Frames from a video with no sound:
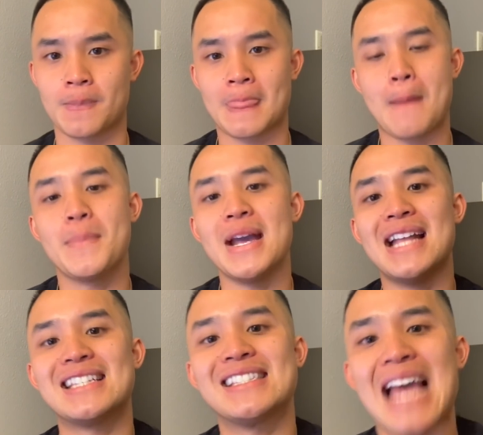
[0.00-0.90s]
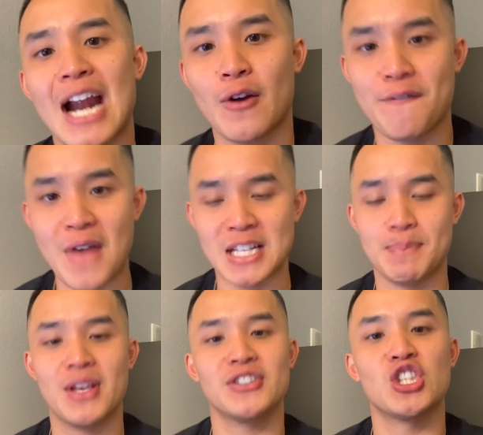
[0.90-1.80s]
But it's sacrifice,
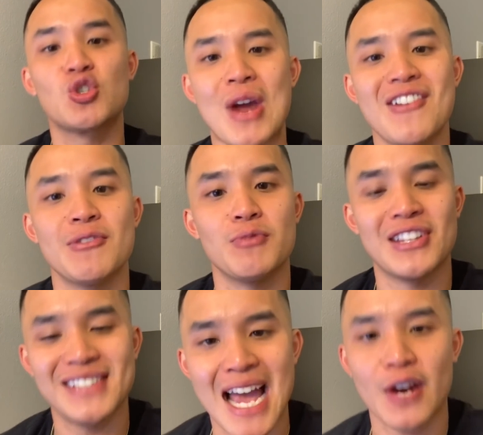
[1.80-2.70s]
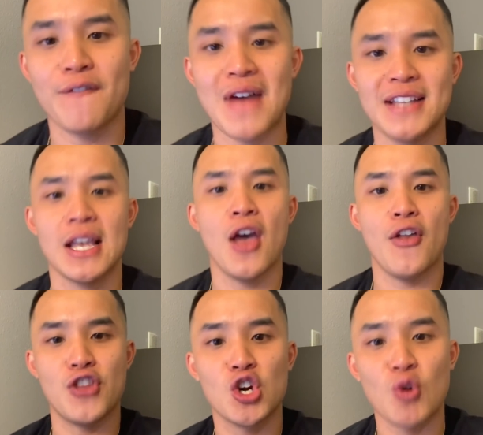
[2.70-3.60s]
because the greater the sacrifice,
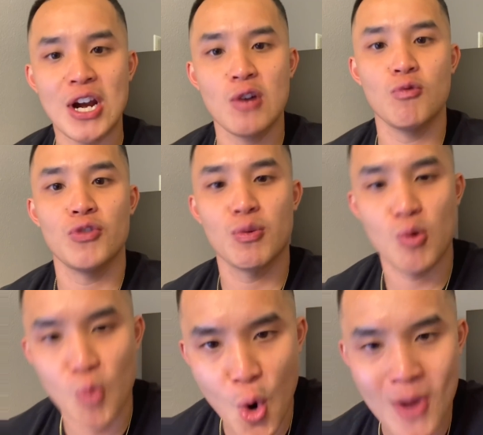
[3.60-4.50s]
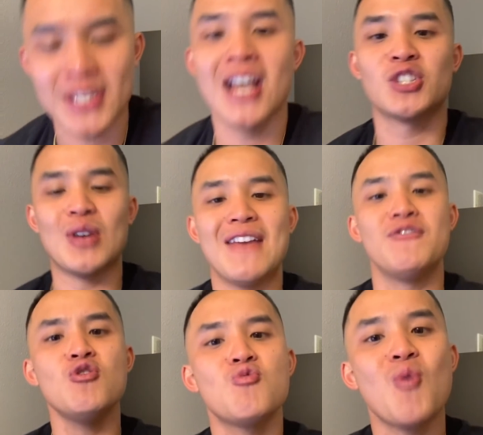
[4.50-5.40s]
the greater the rewards. So if
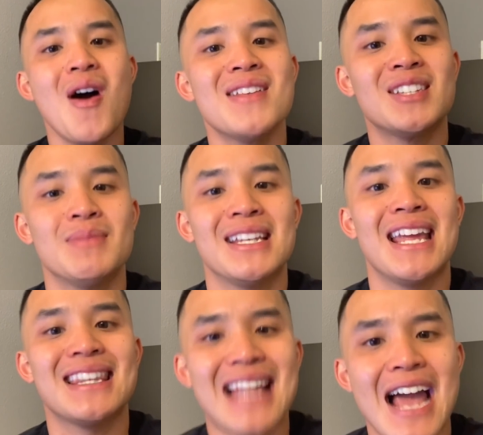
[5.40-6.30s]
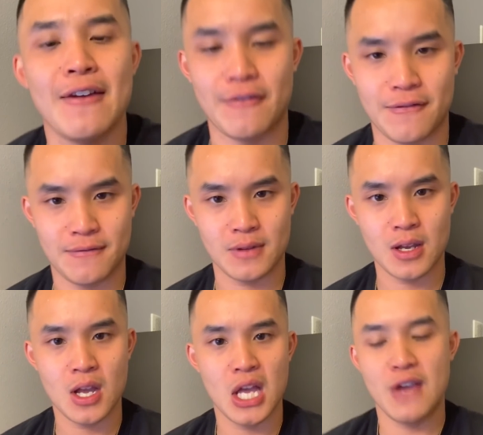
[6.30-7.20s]
you want something in life,
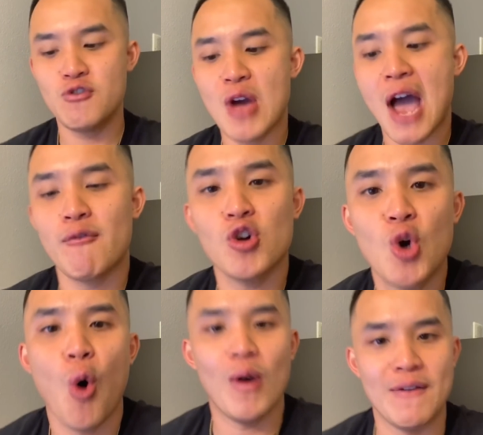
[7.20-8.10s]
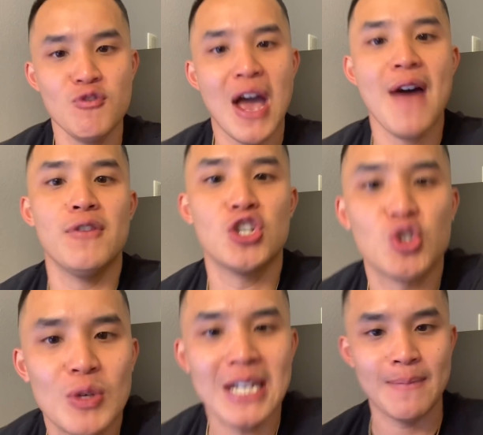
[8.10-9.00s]
if you have a goal, if you have a
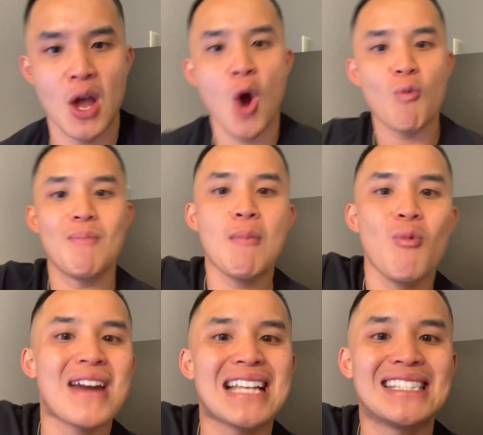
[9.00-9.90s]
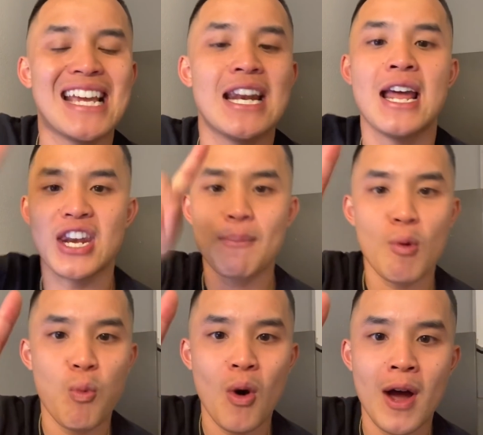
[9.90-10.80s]
dream, remember what I said. Number
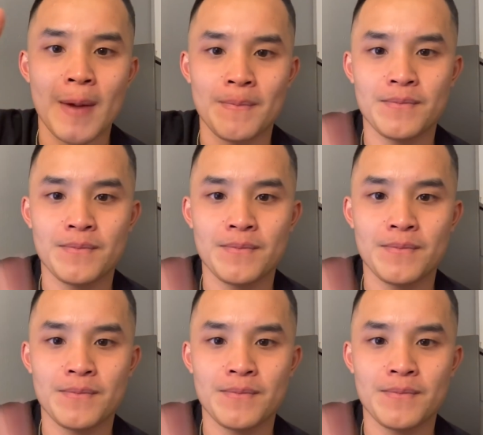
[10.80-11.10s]
1,